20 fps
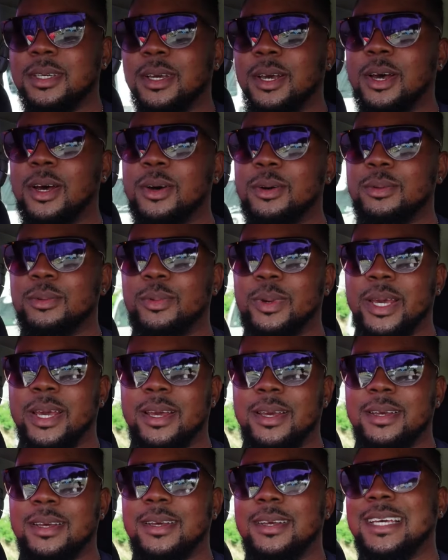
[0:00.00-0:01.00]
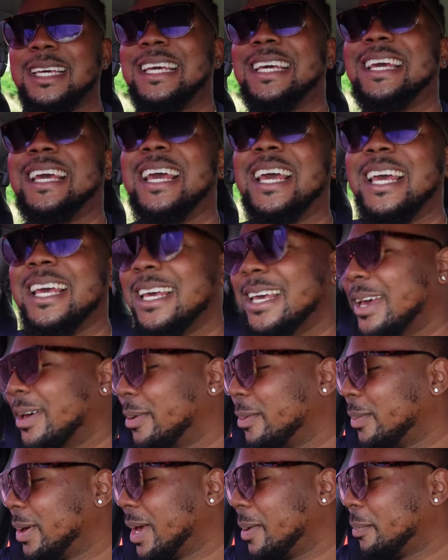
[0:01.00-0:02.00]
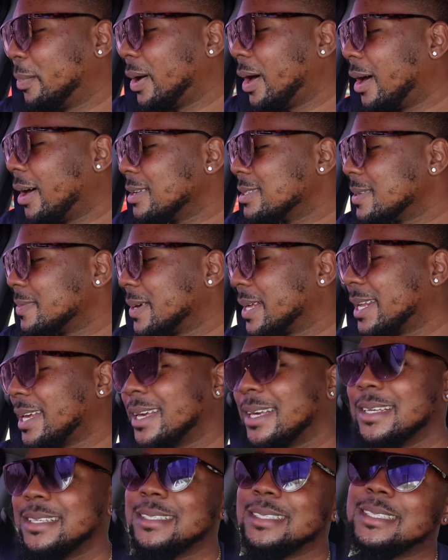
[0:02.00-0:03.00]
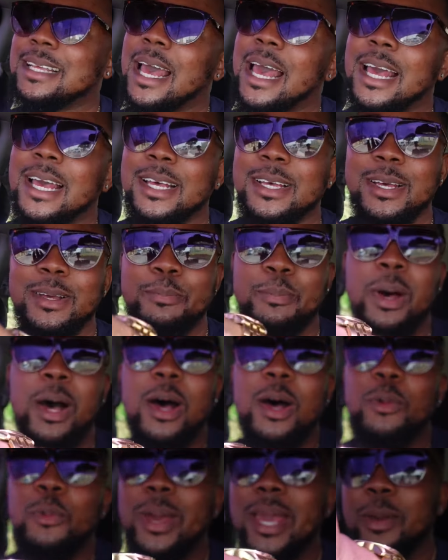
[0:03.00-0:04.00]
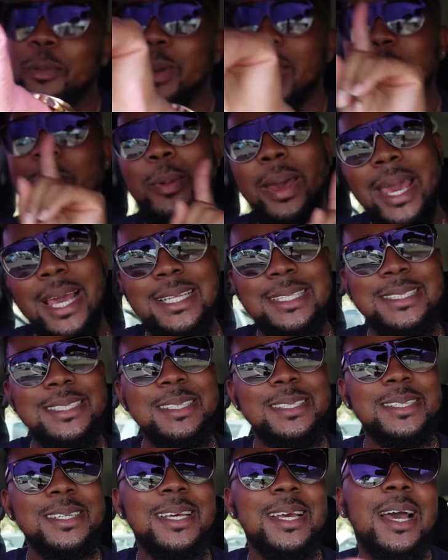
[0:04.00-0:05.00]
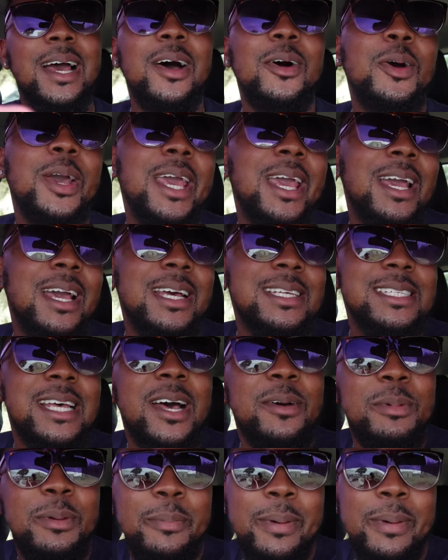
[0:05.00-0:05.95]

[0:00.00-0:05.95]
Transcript: Oh wait. Wait, pause a minute. Wait. Okay, guys, I'll be